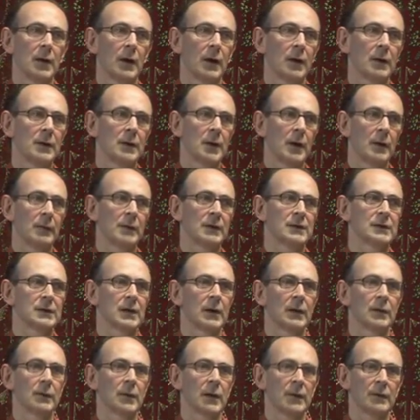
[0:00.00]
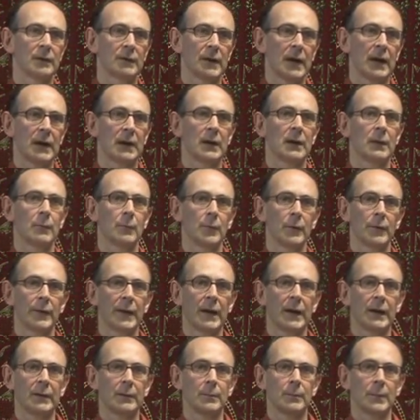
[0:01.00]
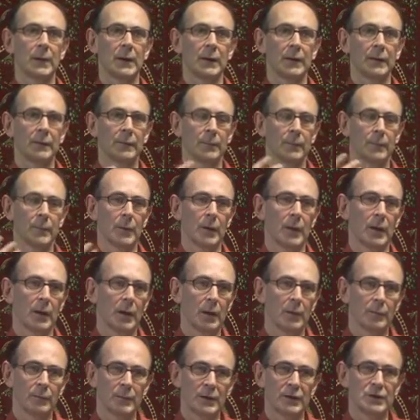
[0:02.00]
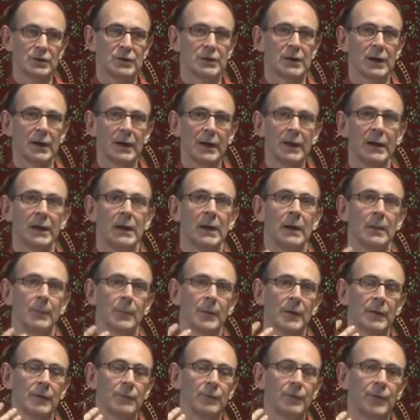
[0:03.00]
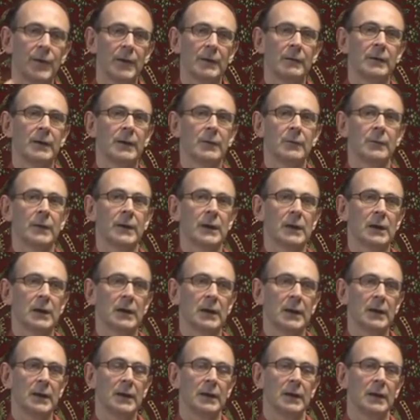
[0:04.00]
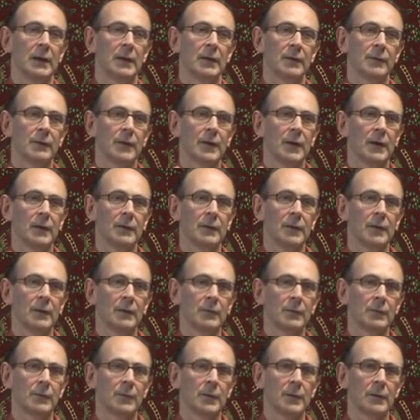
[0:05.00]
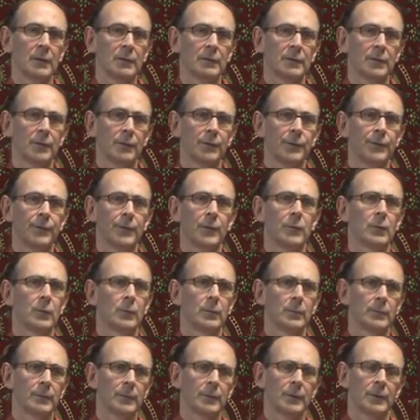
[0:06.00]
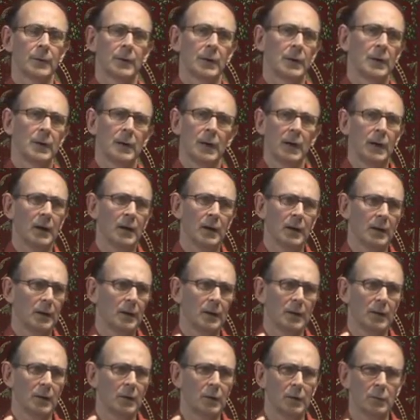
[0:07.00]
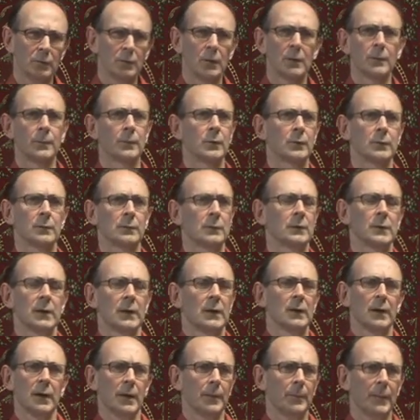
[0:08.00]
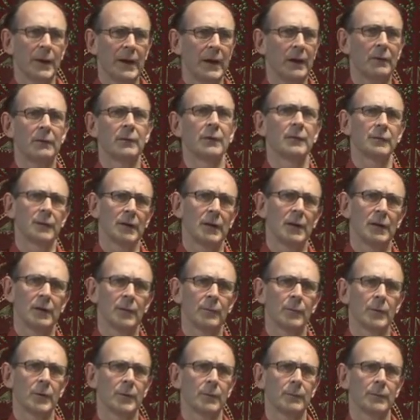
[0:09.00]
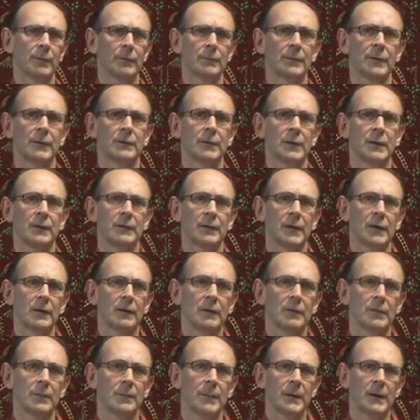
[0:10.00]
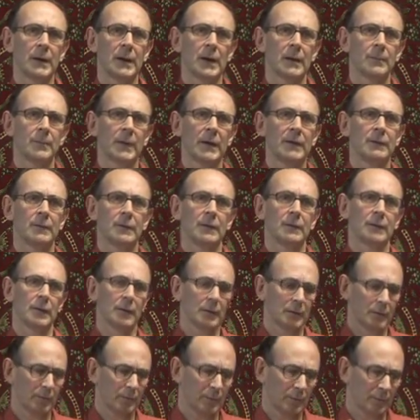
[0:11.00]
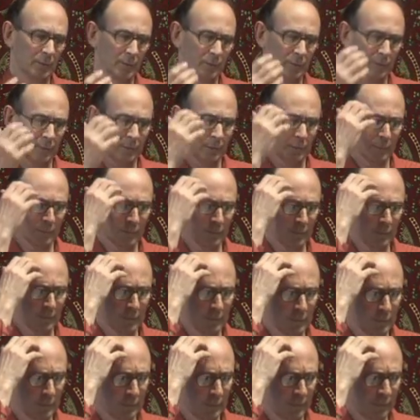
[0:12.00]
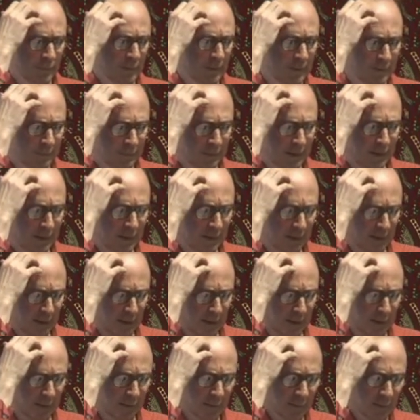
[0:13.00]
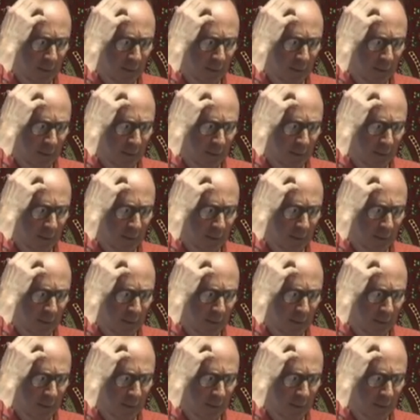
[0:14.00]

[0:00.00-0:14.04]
I know exactly what they had in mind originally, but it very quickly turned into a deformed, horrible parody of what it was originally intended to be, and basically turned into just a sort of glorified daycare,